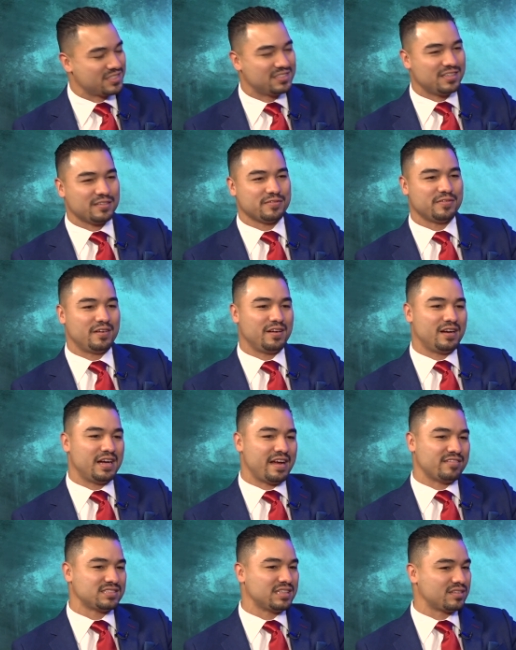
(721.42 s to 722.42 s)
stuff?
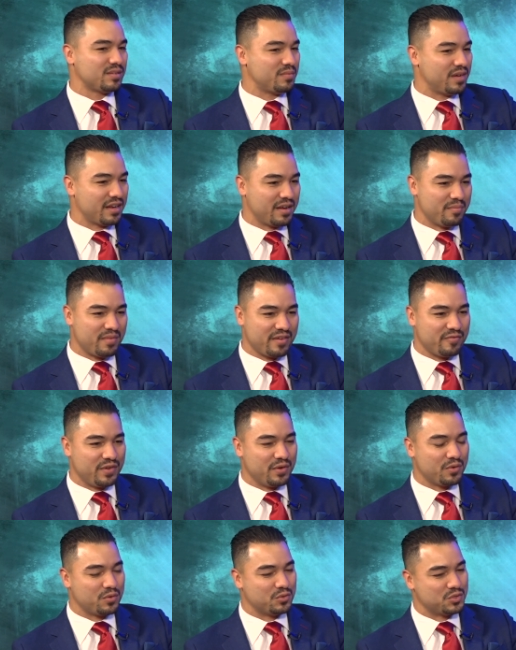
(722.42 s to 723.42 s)
I've slept in my
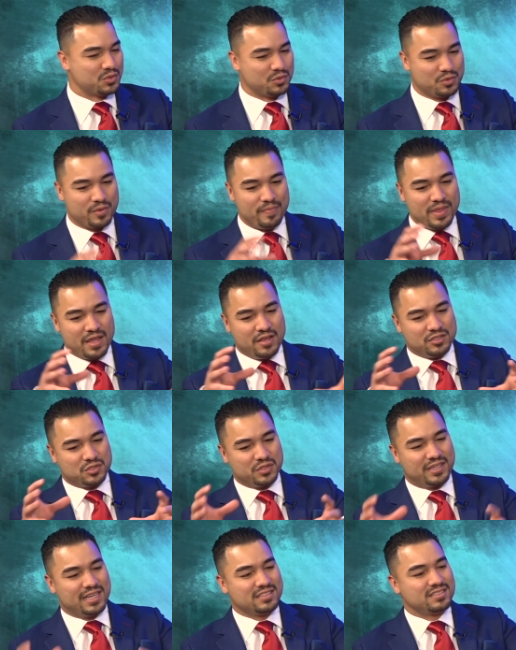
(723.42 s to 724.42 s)
vehicle to
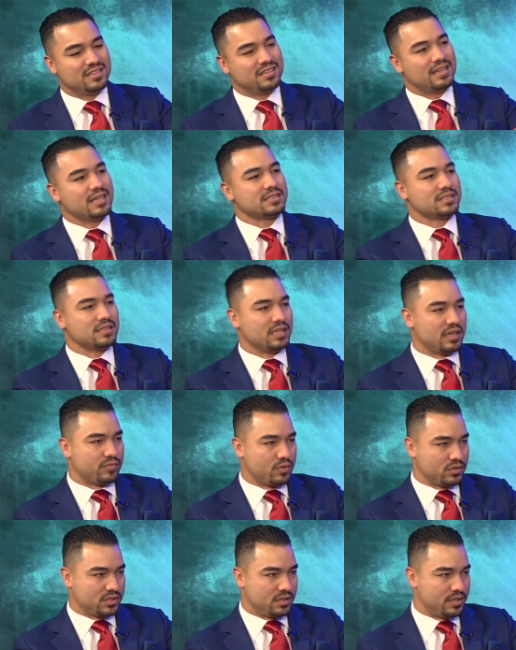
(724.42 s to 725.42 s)
get to the next
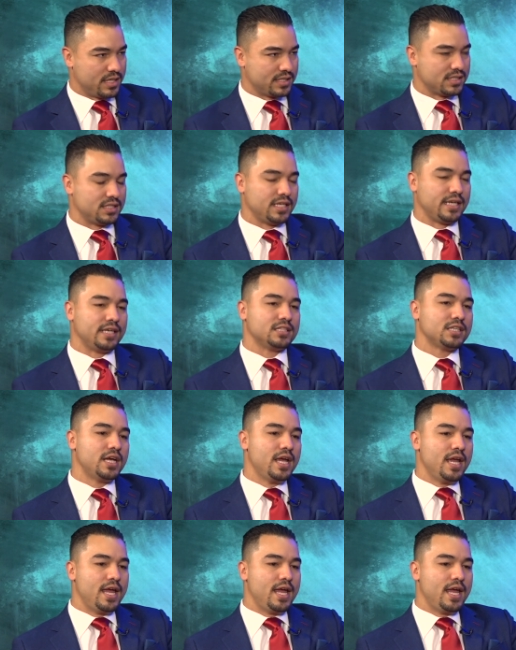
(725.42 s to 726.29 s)
level, to the next stage.